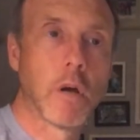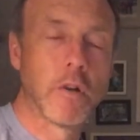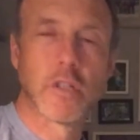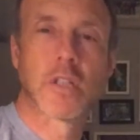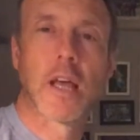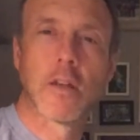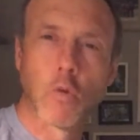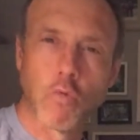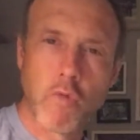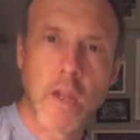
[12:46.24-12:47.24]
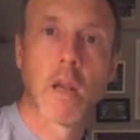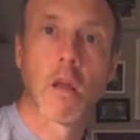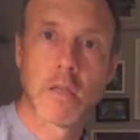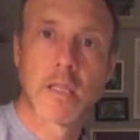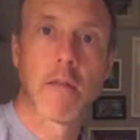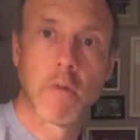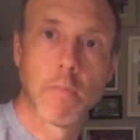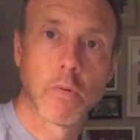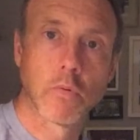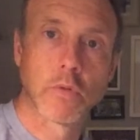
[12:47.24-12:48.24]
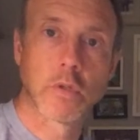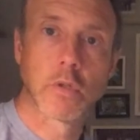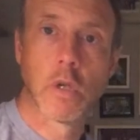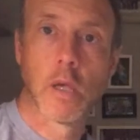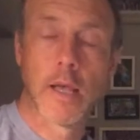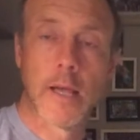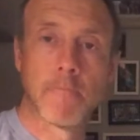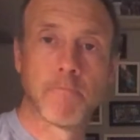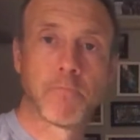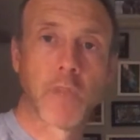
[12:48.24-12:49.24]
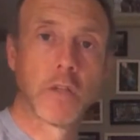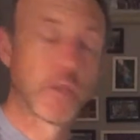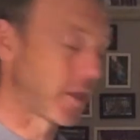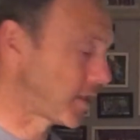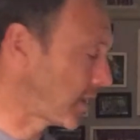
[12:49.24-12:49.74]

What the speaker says: understand or realise their importance to the